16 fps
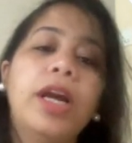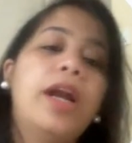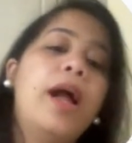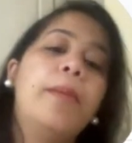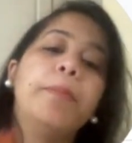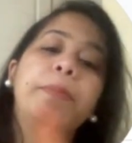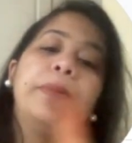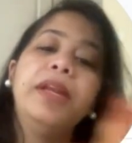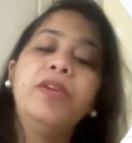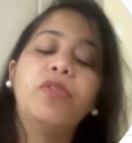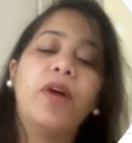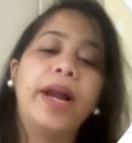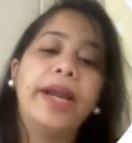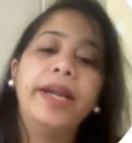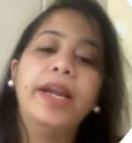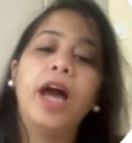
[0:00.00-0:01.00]
company
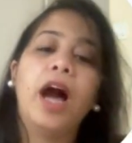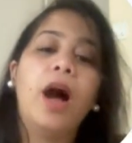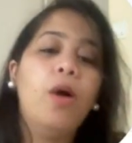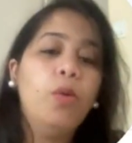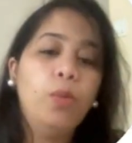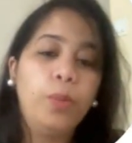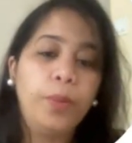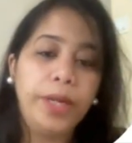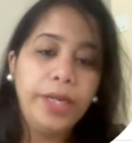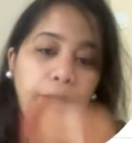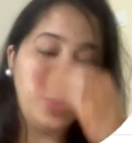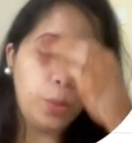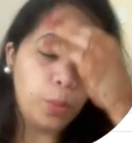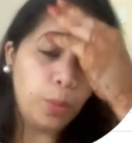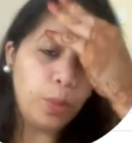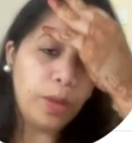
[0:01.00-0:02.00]
wide, how we
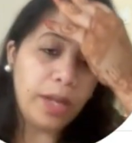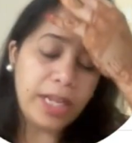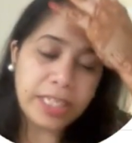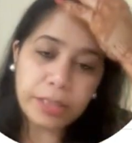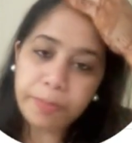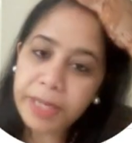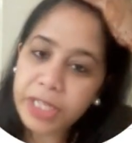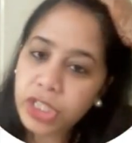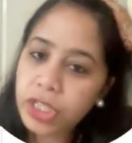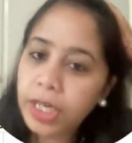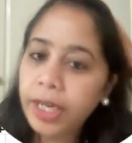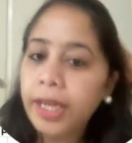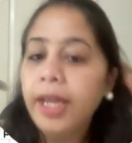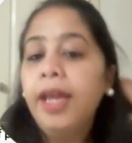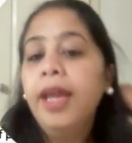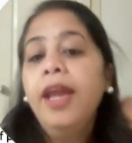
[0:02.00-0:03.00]
do,
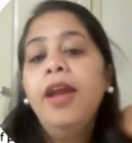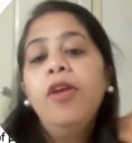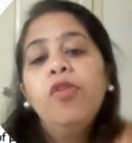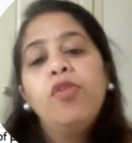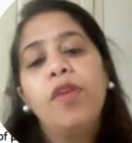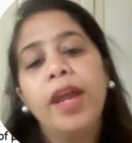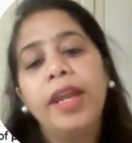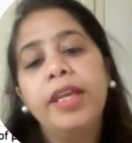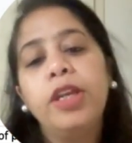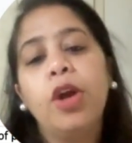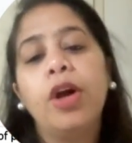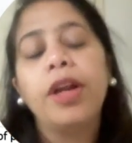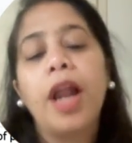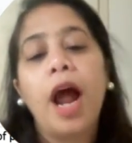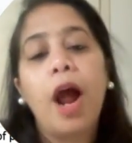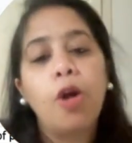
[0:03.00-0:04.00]
especially when
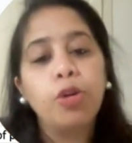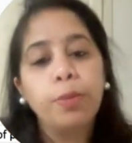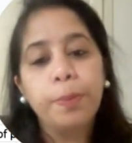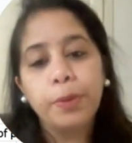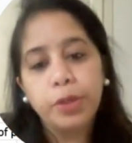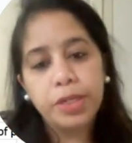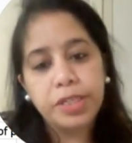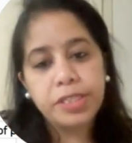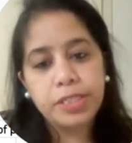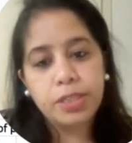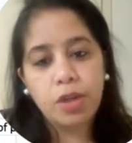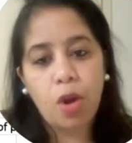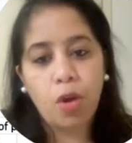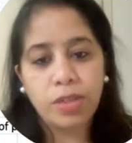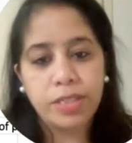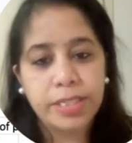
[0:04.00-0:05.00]
your output is
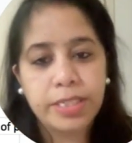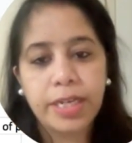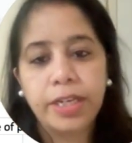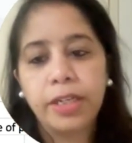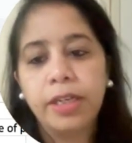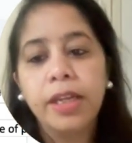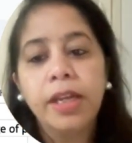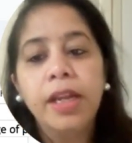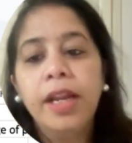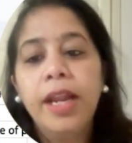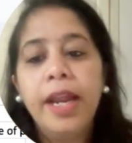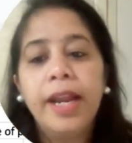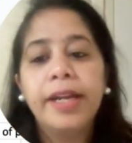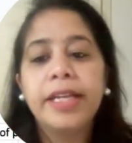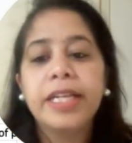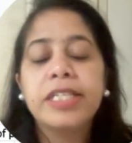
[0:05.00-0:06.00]
constant,
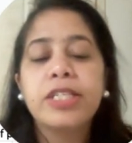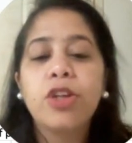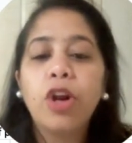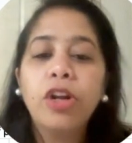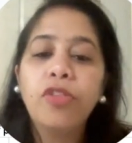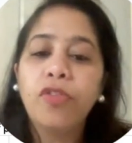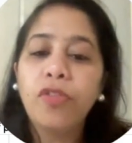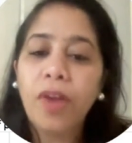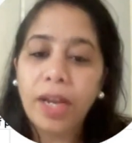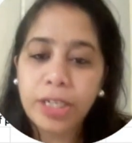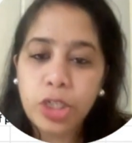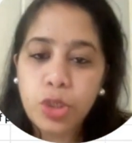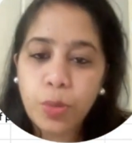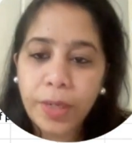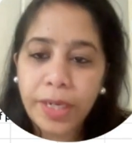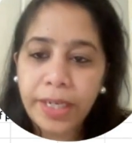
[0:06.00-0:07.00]
it is not
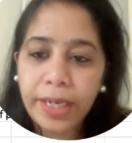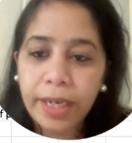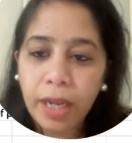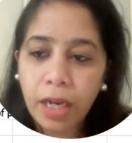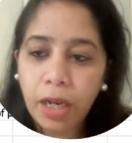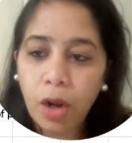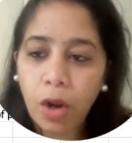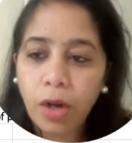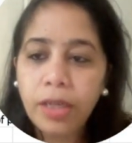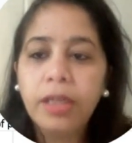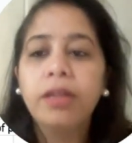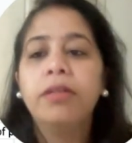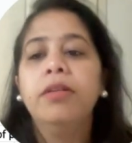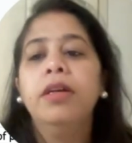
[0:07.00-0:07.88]
fluctuating a lot.